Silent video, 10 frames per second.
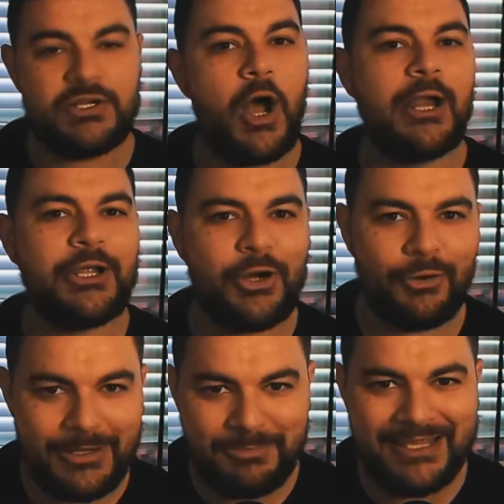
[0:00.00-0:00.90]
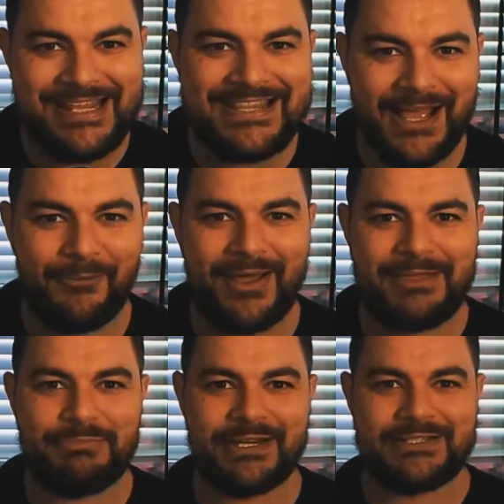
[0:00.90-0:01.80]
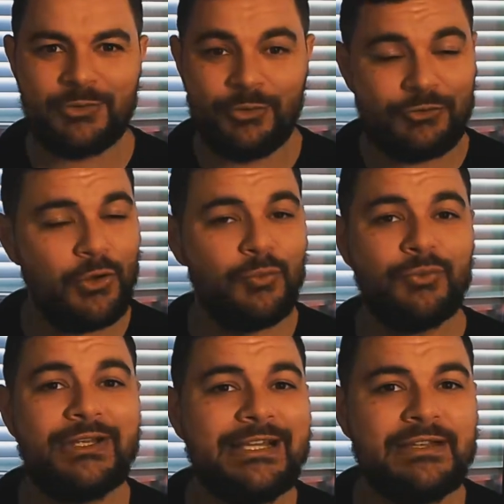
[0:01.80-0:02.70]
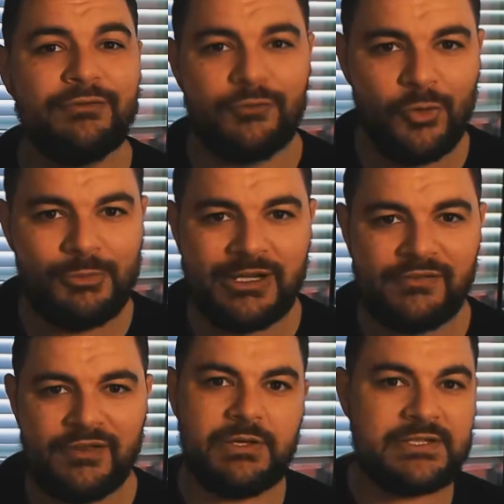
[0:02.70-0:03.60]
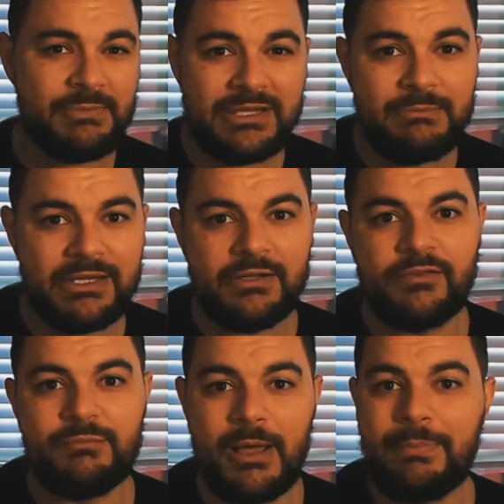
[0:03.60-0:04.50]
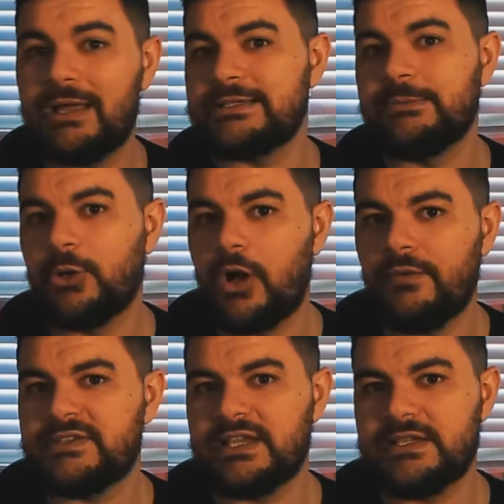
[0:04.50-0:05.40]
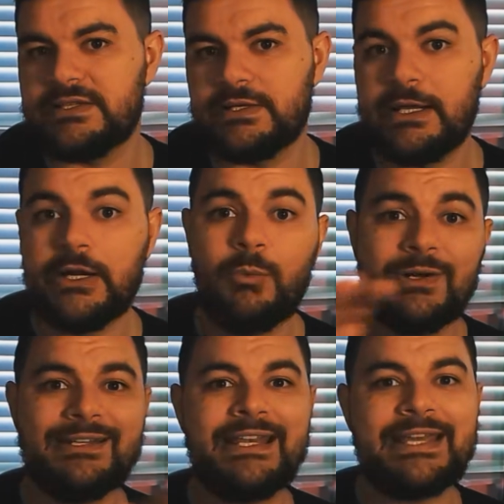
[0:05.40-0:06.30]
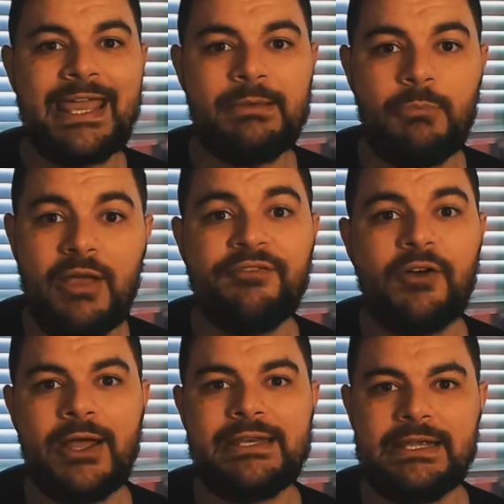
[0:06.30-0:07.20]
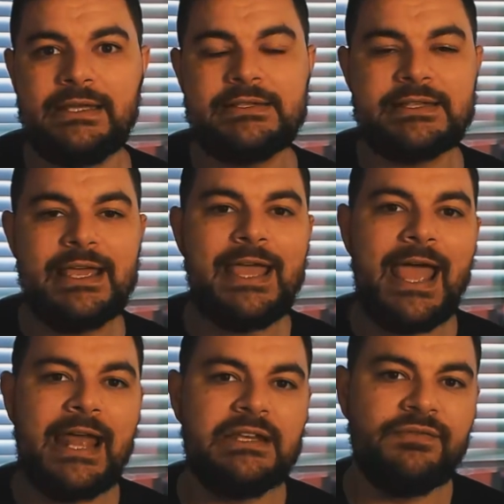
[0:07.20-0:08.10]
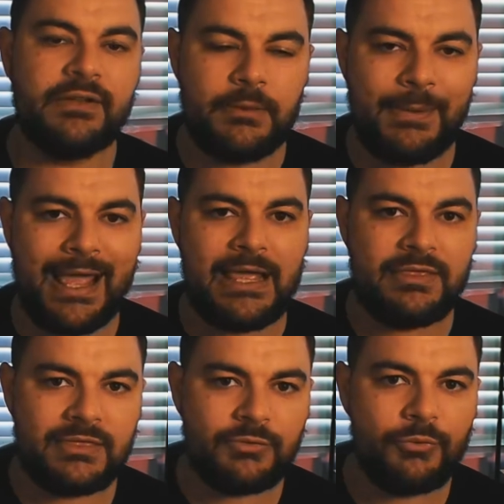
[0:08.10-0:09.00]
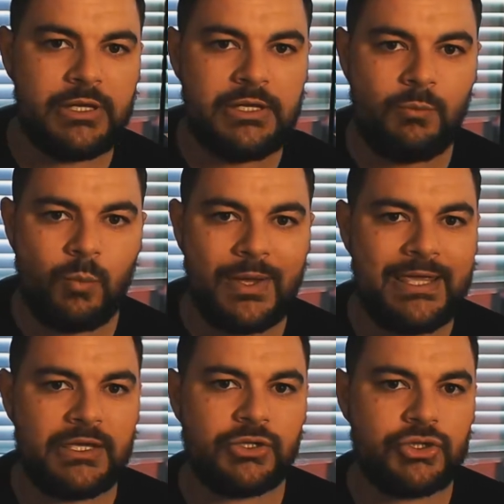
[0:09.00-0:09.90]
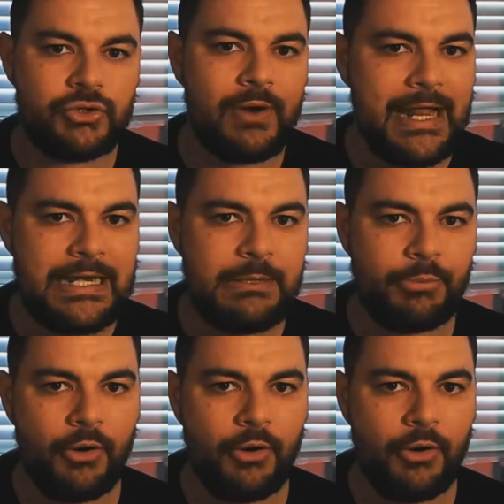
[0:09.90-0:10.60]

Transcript: kind of creepy in that way, but it's also really informative because I'm in the middle of my basketball off season and I wanted to take my findings and develop a 3-week training